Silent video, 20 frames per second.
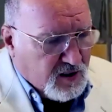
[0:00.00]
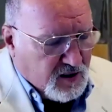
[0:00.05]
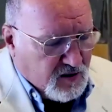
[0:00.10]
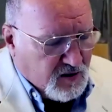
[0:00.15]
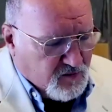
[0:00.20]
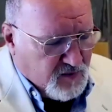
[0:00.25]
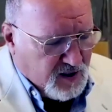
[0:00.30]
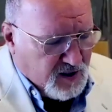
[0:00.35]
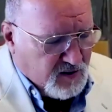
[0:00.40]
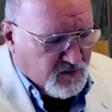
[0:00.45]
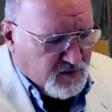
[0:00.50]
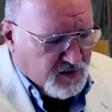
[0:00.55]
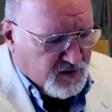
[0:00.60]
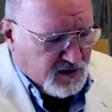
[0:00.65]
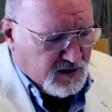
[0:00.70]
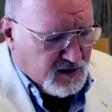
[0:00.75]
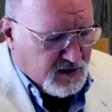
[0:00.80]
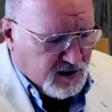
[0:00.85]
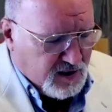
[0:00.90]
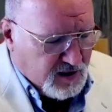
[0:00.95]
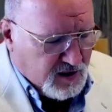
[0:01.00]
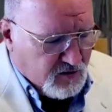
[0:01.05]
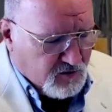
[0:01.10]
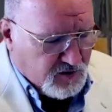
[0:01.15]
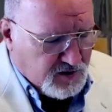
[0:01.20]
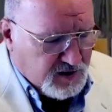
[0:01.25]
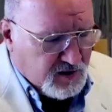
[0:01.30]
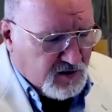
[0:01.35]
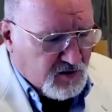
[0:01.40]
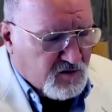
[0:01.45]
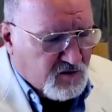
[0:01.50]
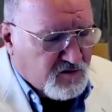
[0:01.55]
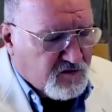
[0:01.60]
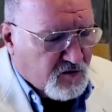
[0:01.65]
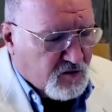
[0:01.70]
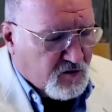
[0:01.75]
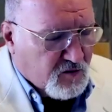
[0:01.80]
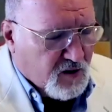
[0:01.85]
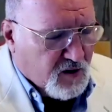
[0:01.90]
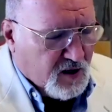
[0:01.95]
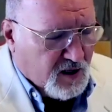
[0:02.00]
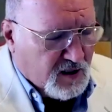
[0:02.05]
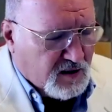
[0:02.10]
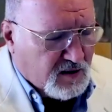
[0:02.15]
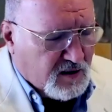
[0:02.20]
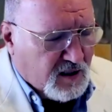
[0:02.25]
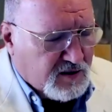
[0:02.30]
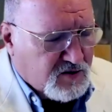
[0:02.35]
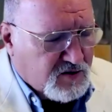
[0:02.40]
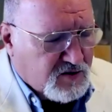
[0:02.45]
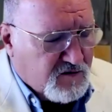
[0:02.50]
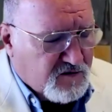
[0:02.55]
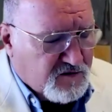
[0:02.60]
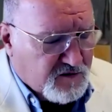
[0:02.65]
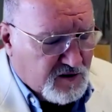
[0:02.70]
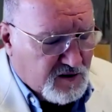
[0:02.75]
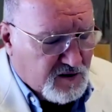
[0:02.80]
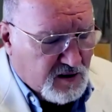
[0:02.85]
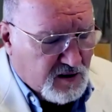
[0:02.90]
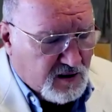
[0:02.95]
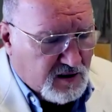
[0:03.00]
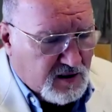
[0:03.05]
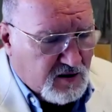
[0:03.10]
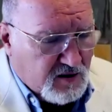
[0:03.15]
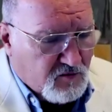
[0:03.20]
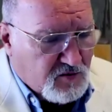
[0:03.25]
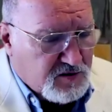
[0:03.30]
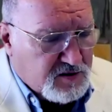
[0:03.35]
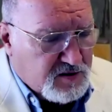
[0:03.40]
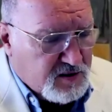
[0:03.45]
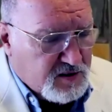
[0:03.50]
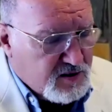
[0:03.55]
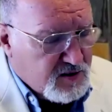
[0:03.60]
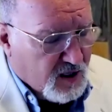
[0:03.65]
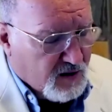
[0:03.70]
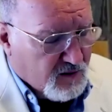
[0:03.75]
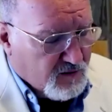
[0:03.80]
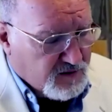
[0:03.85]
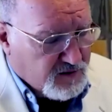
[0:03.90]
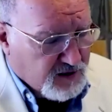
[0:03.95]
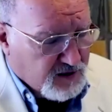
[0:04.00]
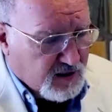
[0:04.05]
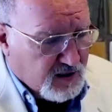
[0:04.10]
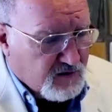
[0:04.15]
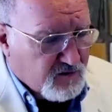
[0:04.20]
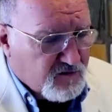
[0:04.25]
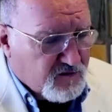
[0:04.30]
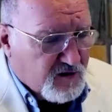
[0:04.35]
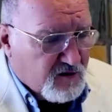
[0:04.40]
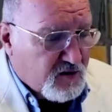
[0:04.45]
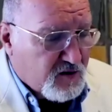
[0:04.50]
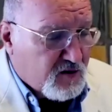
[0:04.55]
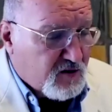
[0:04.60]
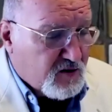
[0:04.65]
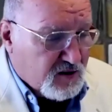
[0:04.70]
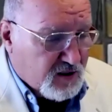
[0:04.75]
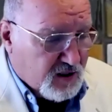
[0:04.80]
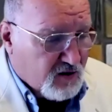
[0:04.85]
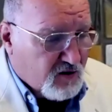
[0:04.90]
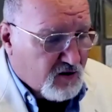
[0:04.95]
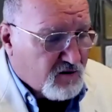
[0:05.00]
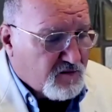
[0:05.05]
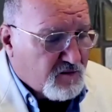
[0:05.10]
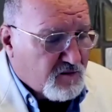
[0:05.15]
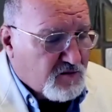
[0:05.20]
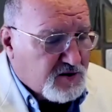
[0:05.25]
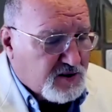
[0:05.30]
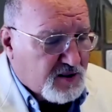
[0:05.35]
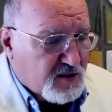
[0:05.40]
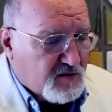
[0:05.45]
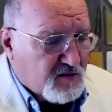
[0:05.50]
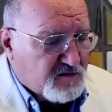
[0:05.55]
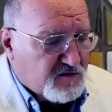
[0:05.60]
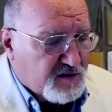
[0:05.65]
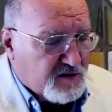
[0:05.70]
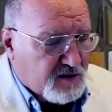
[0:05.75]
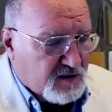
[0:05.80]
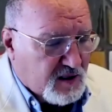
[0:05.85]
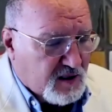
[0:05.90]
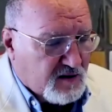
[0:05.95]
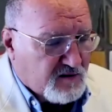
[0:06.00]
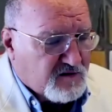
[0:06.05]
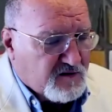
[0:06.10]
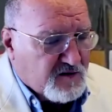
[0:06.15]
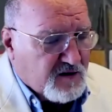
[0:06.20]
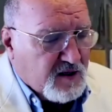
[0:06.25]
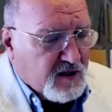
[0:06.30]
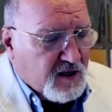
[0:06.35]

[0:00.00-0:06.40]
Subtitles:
It may have been that he was ill for a while. I do feel like he was did not take very good care of himself in life.